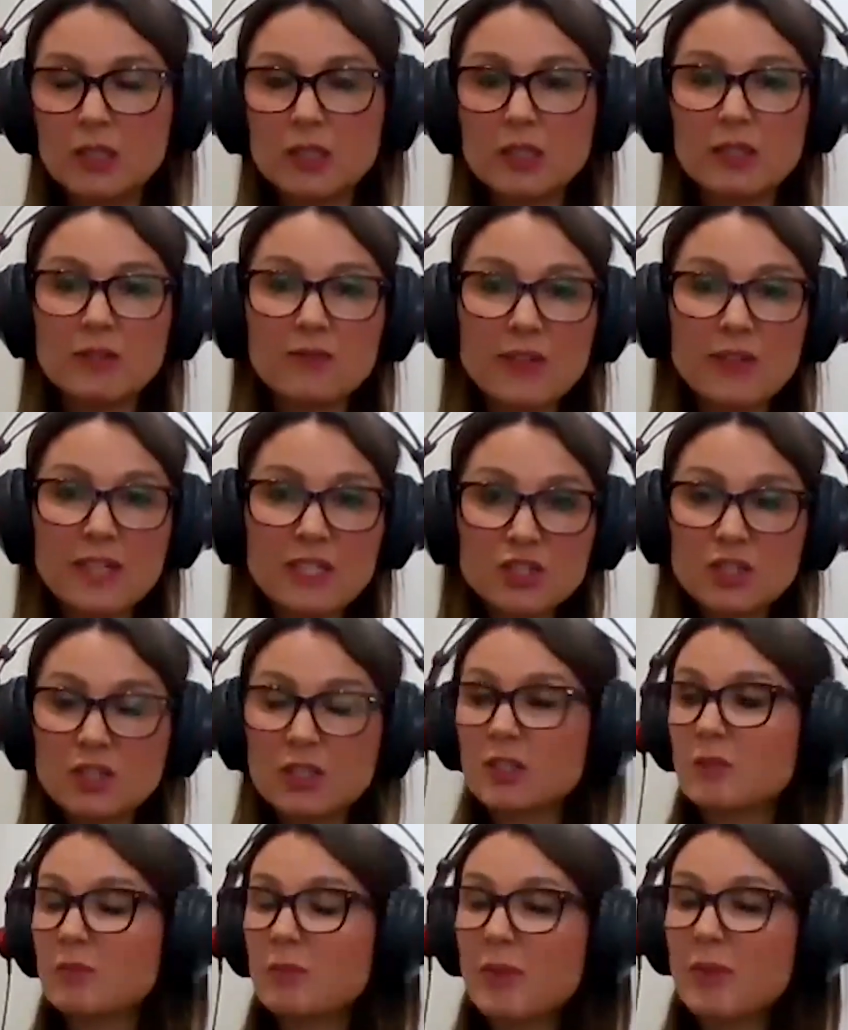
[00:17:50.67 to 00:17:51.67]

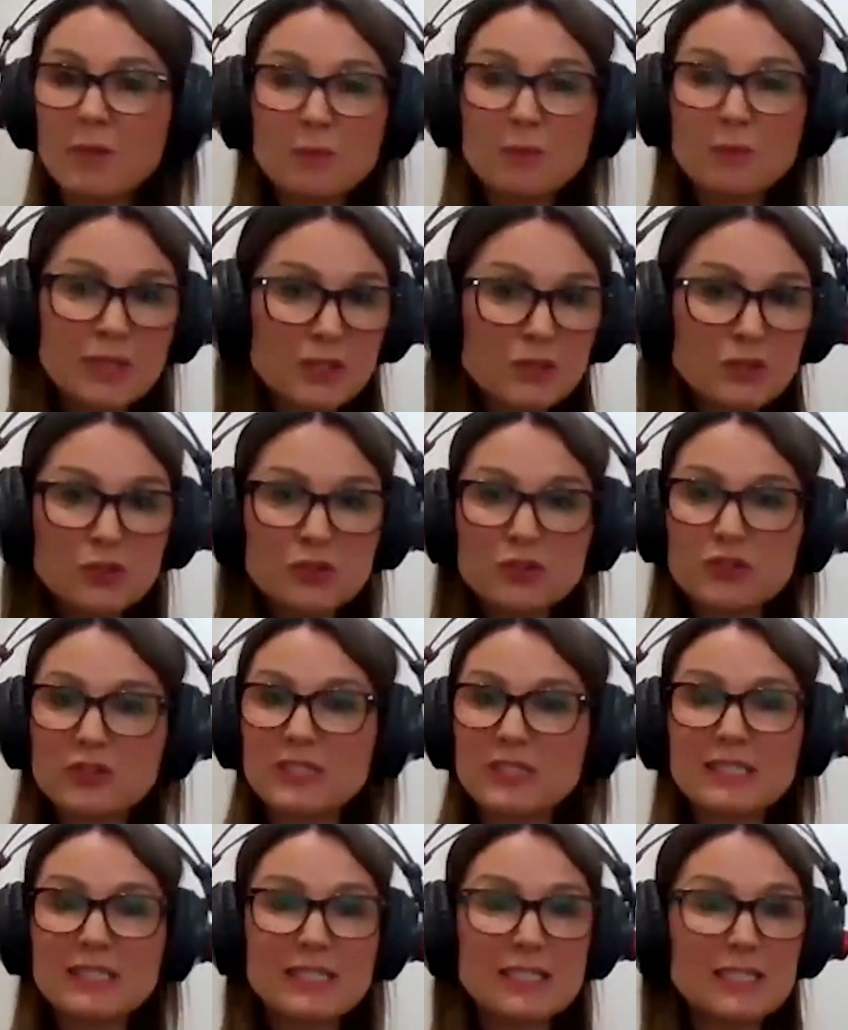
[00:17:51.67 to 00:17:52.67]
are pumping
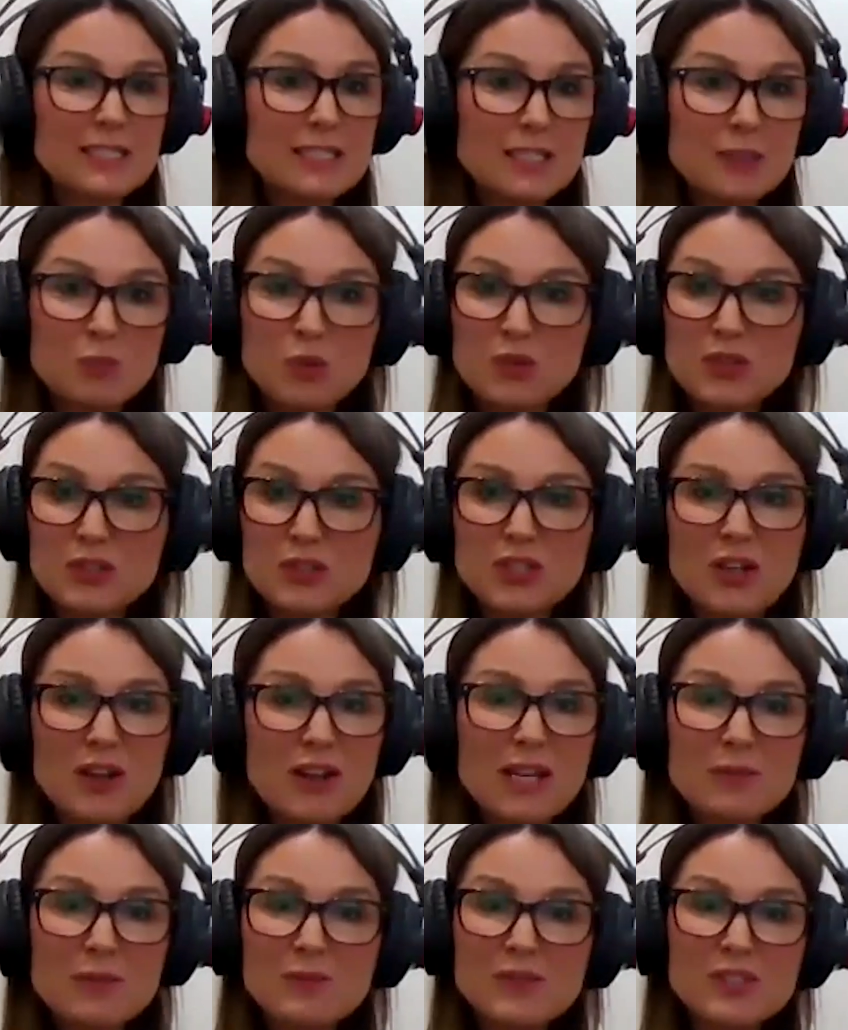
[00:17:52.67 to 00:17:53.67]
nutrients into them all the time.